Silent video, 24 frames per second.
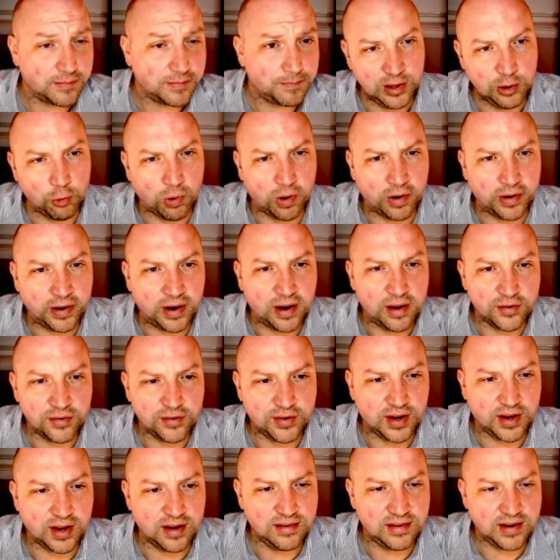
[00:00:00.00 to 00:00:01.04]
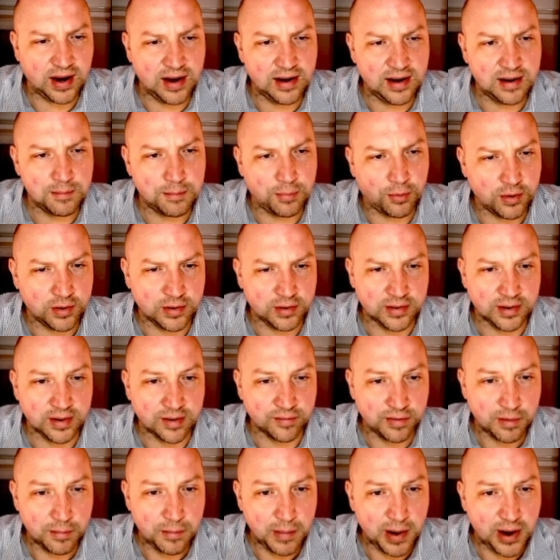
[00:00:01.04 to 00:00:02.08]
The URLs contain important
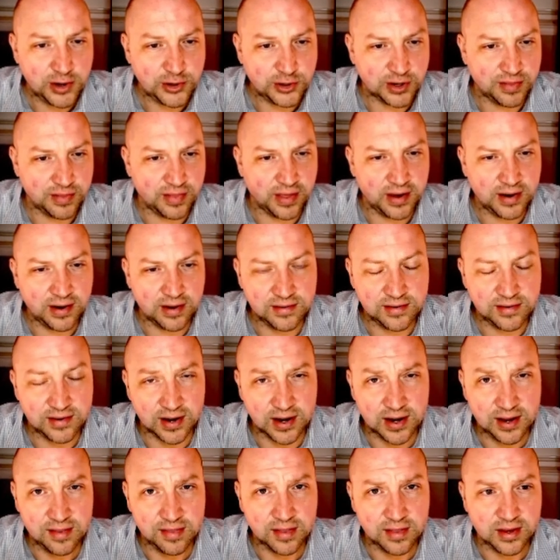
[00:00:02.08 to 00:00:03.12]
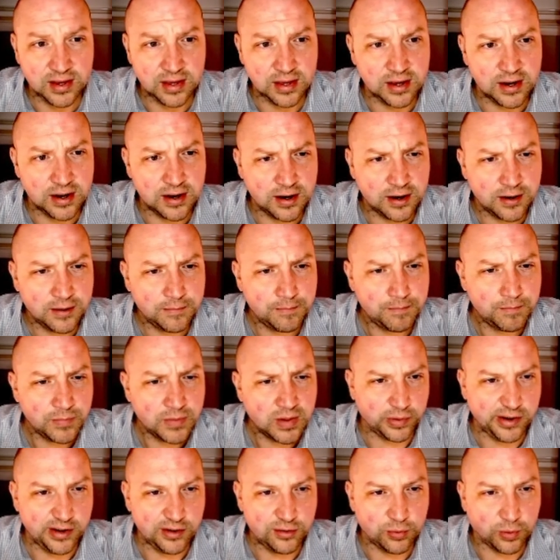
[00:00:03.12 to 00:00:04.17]
information. They contain the year,
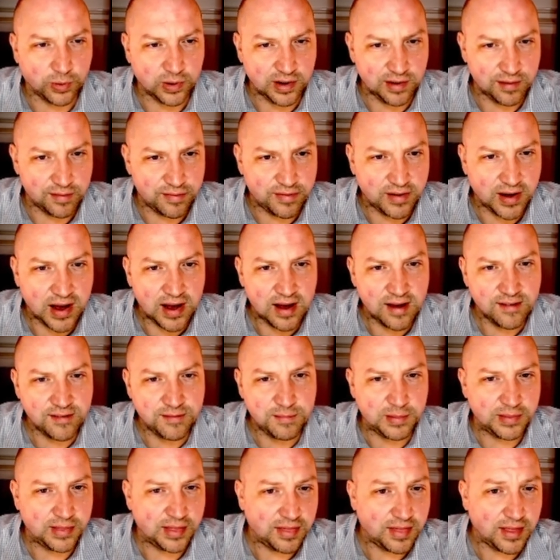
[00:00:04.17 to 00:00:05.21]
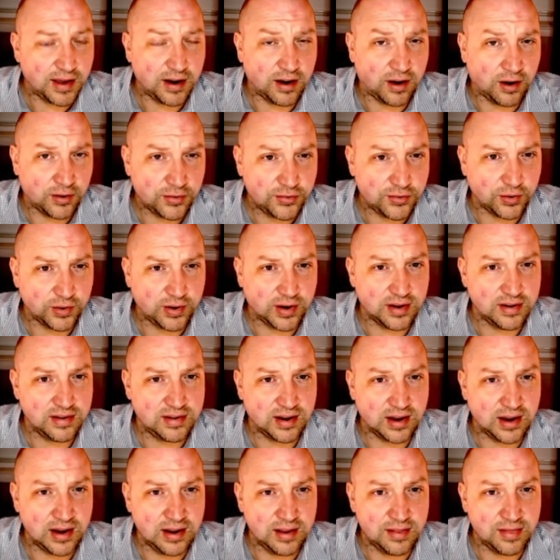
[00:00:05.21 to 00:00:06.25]
2025, but then they also
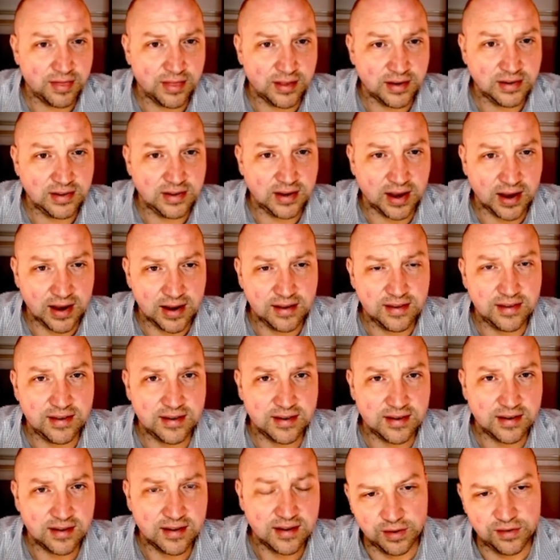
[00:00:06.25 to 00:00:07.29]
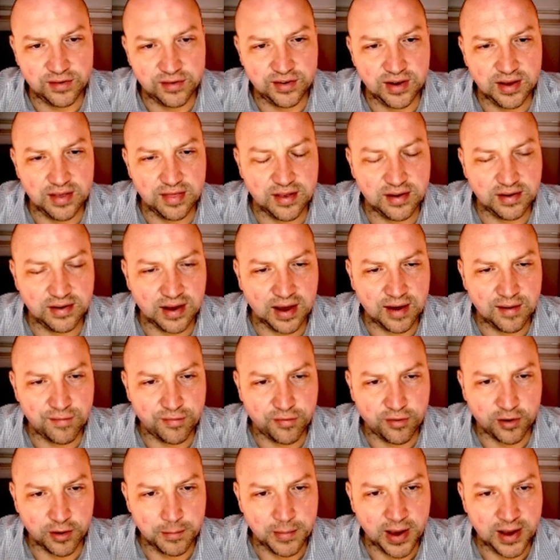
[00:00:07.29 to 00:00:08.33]
contain the date. You can see the date
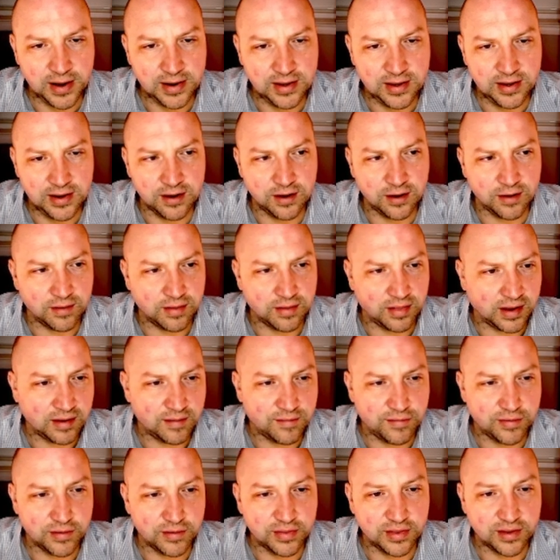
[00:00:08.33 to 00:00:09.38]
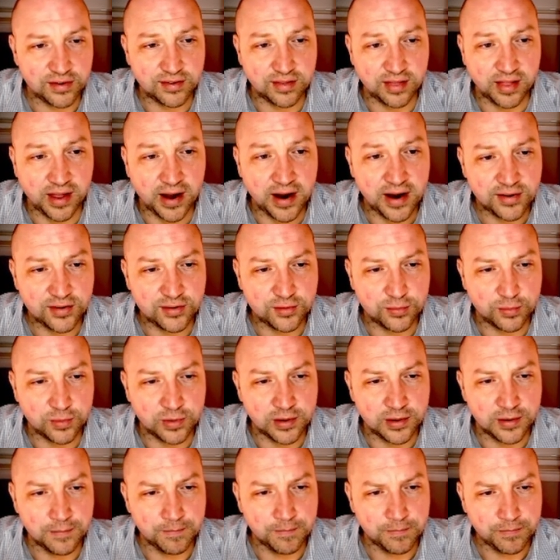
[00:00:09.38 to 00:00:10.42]
format here, like for this last
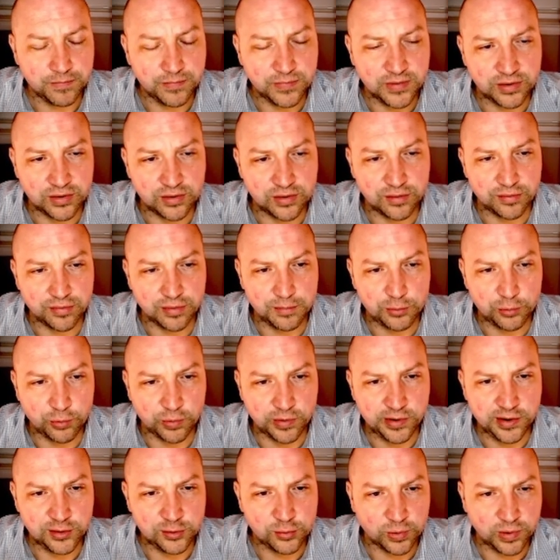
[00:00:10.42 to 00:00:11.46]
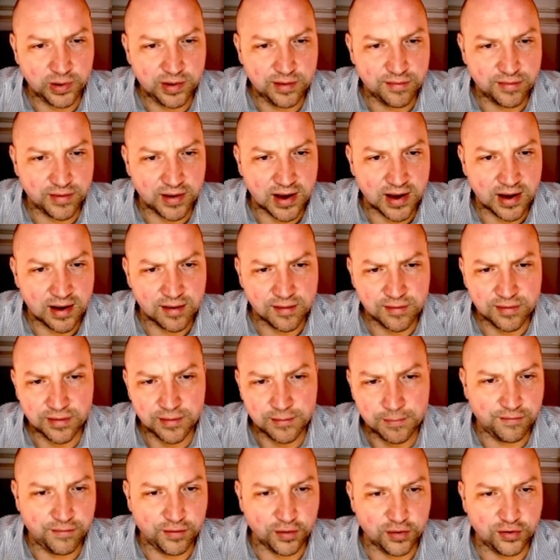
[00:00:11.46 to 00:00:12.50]
one. This is from 2025.
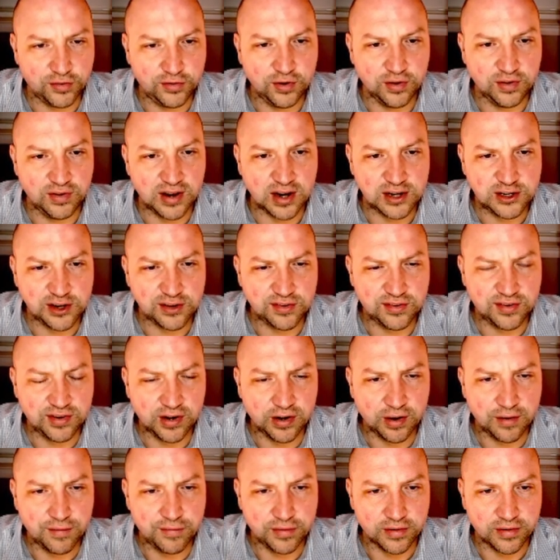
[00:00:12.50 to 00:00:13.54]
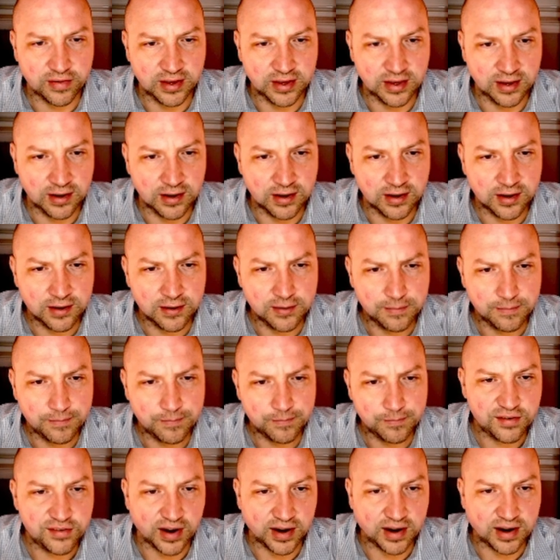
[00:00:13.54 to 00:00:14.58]
The first two digits here are for the year,
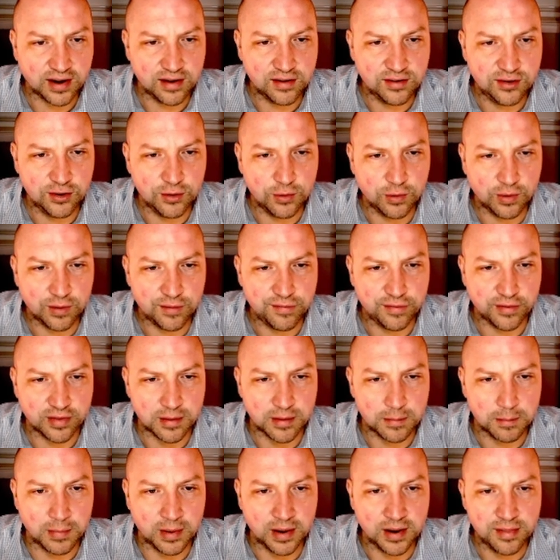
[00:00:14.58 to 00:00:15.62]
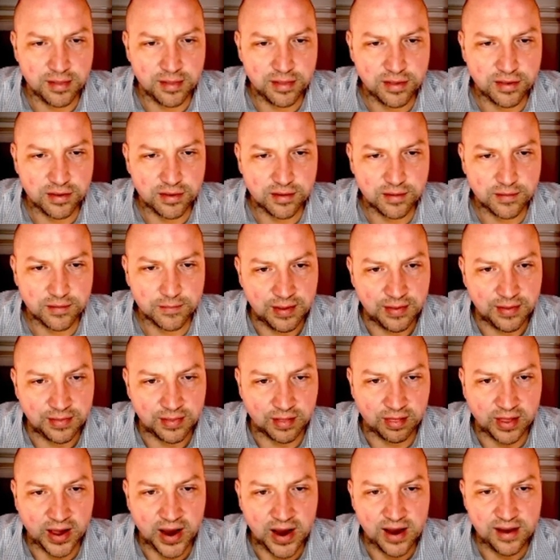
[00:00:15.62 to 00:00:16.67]
the second two are for the month, and then
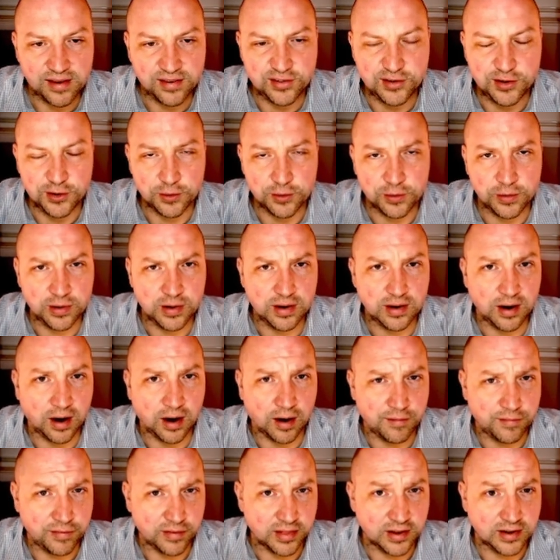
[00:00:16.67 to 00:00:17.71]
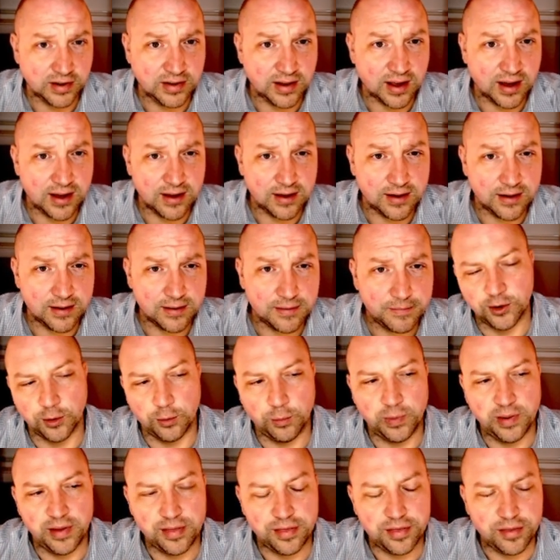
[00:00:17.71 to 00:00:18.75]
the last two are for the day. So
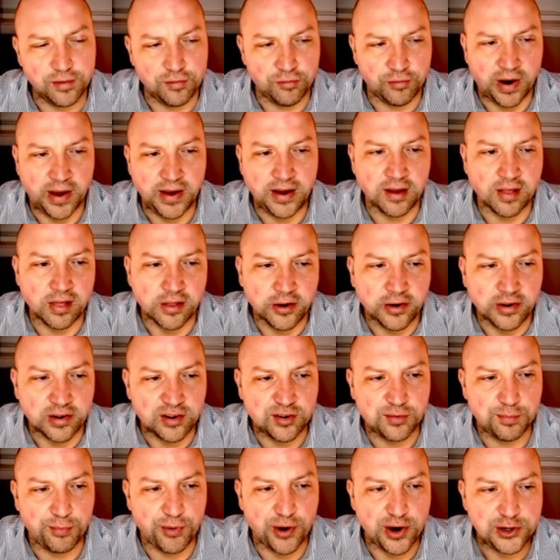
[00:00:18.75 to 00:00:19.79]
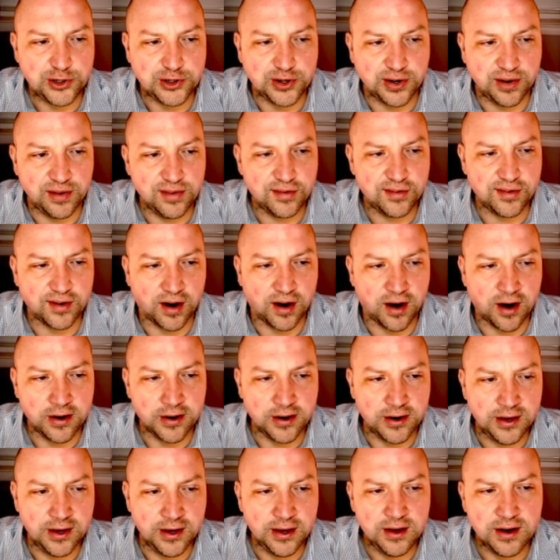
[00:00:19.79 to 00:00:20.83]
with regular expressions,
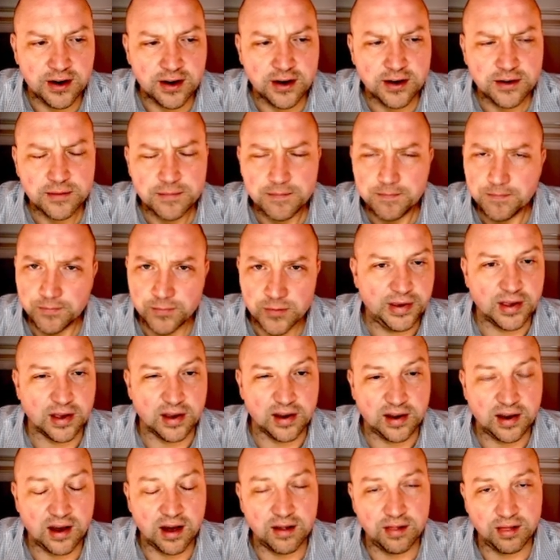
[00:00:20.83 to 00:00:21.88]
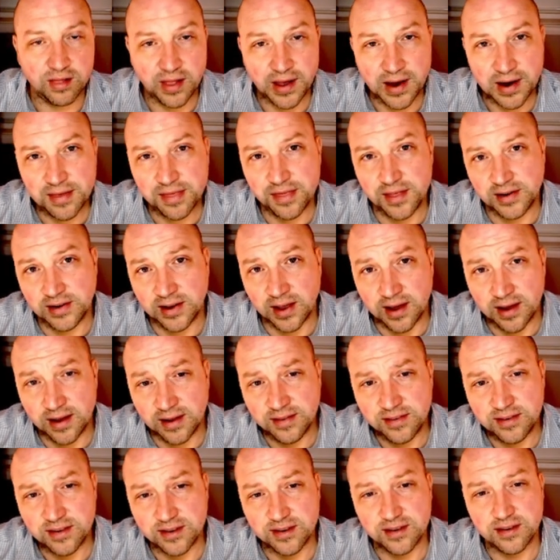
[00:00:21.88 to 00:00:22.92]
RE here, we can collect the
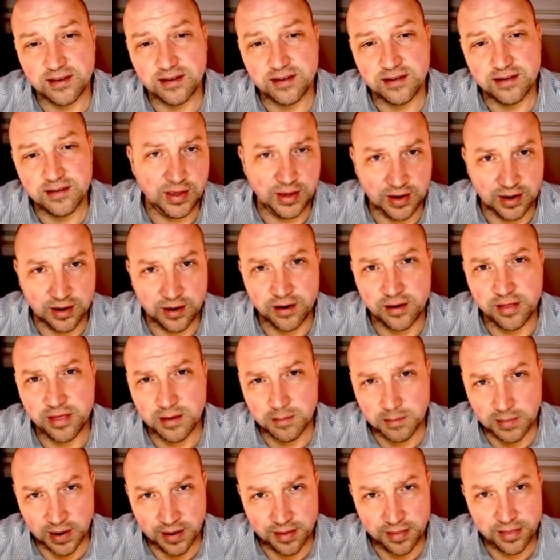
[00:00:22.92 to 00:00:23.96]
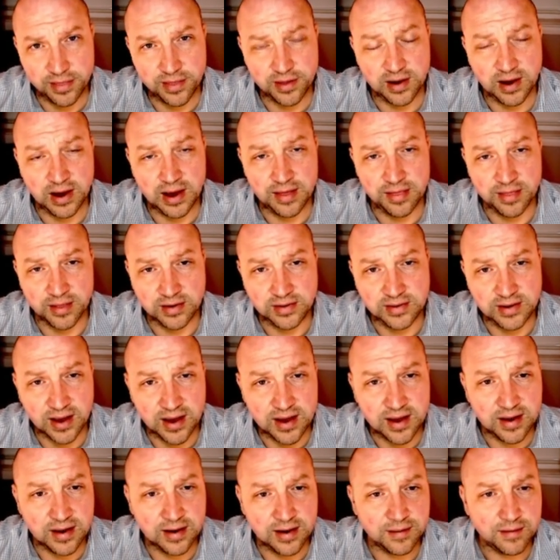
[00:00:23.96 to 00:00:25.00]
dates, the year, the month, and the
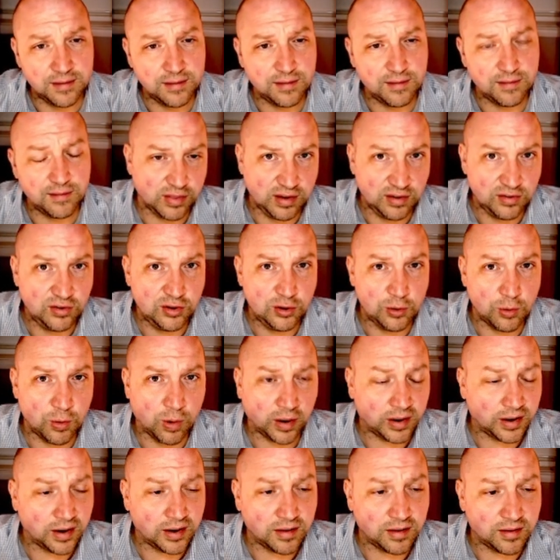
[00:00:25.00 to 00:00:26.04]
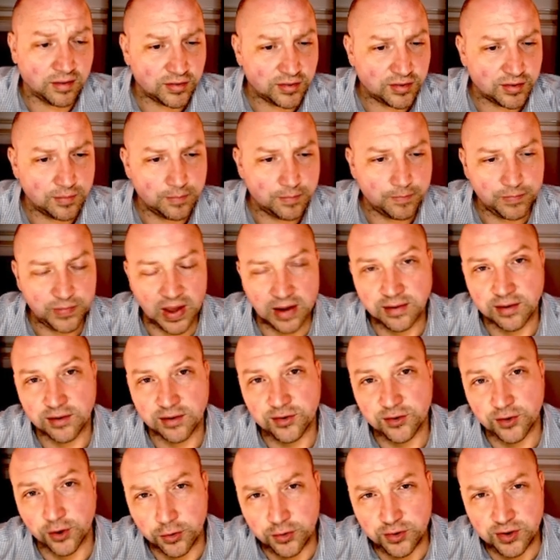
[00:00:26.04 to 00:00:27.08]
day for these URLs and
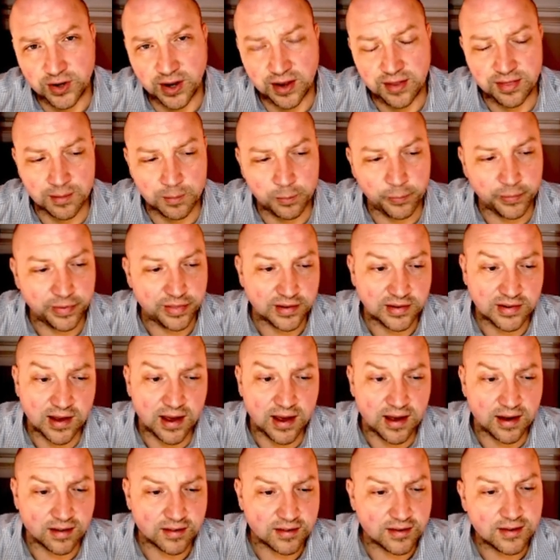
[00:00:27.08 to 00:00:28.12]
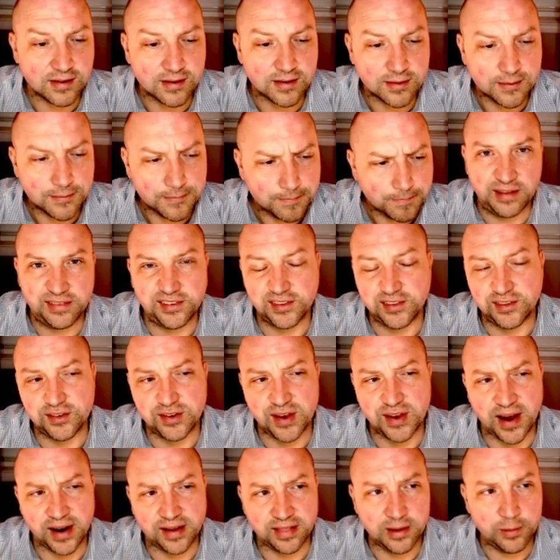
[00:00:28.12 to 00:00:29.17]
associate them with the text. And that's
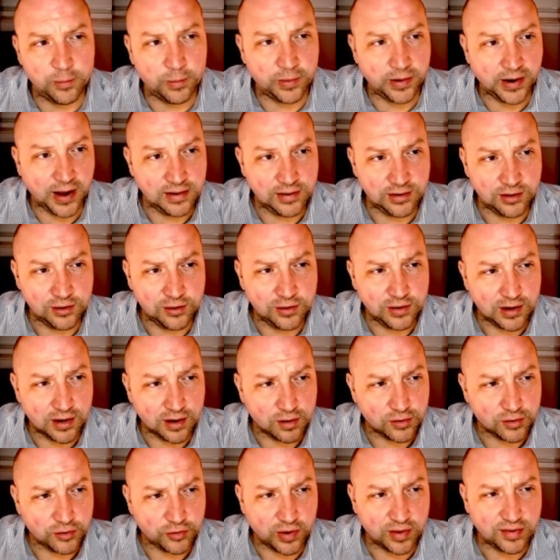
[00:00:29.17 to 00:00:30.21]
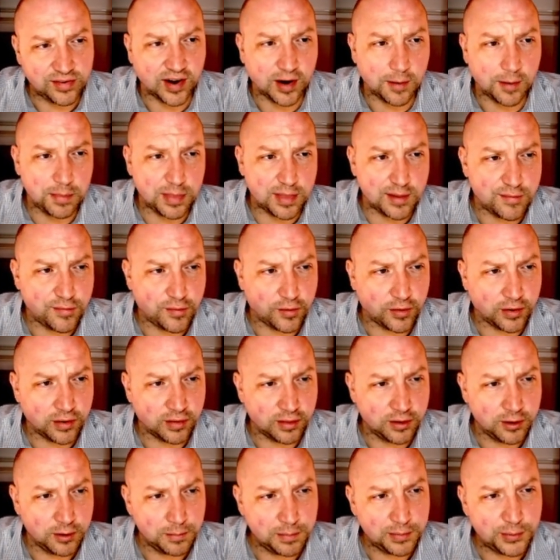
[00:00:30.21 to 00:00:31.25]
exactly what I do here. So I set up the for
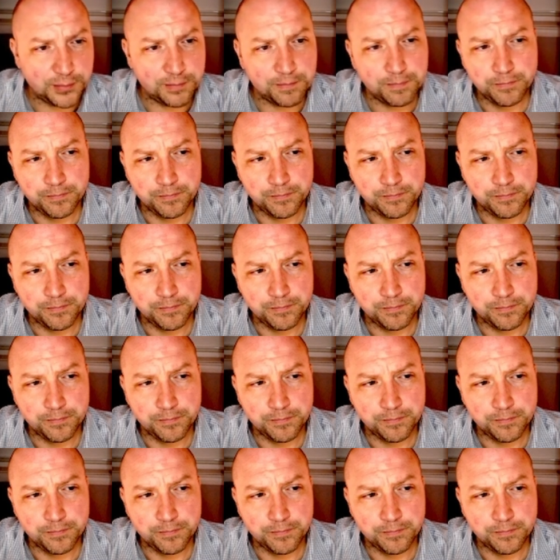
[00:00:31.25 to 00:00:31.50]
loop.